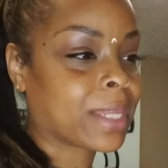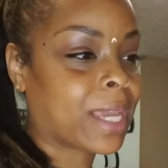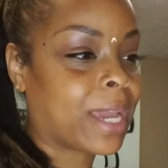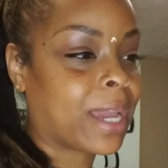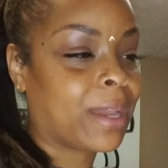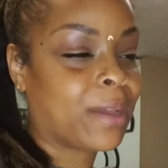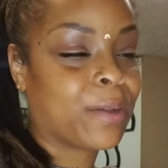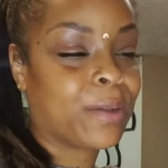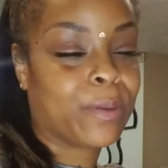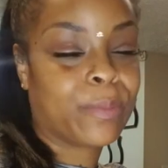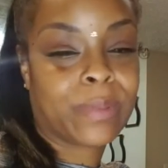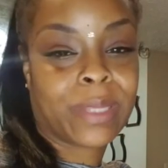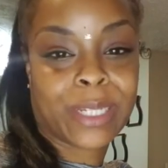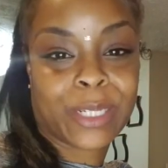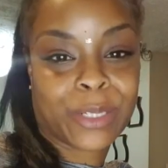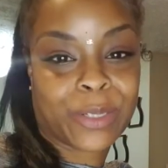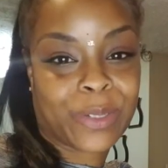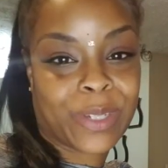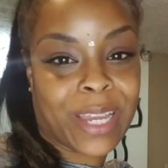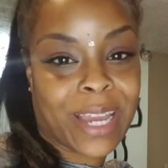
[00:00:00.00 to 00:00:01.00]
I hope
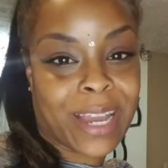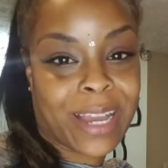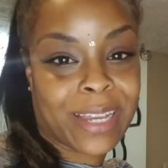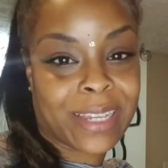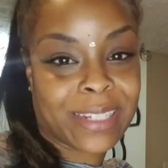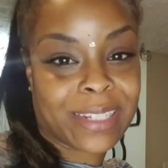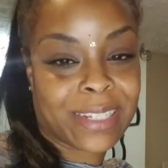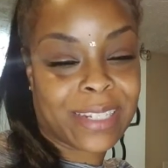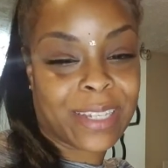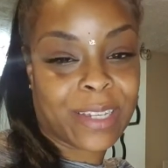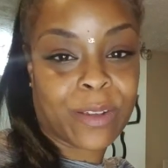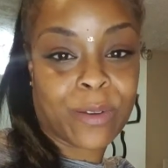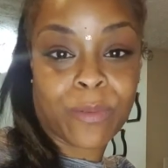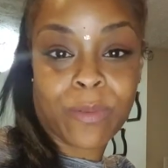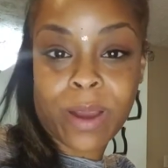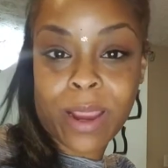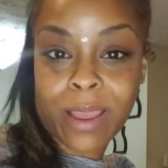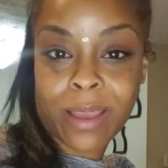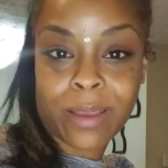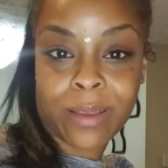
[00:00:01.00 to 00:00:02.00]
that you guys stick
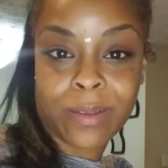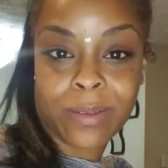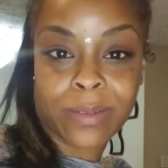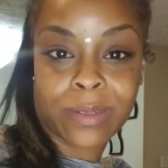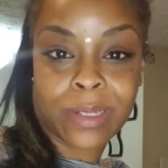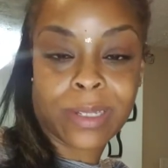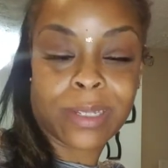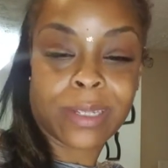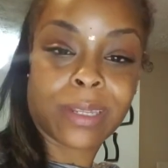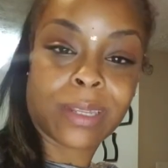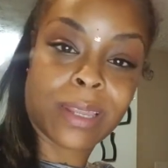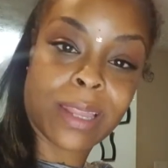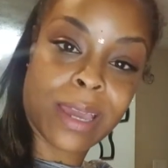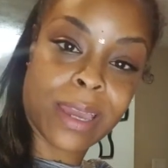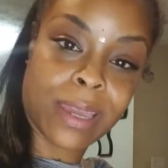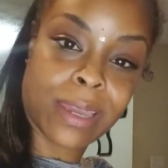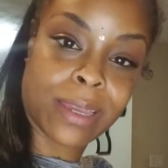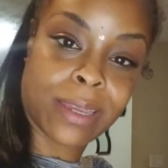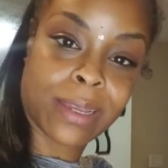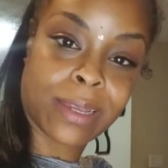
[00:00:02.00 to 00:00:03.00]
around,
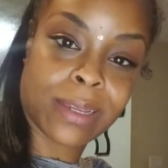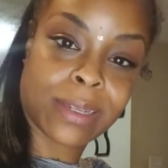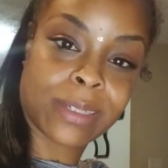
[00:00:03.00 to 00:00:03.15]
like,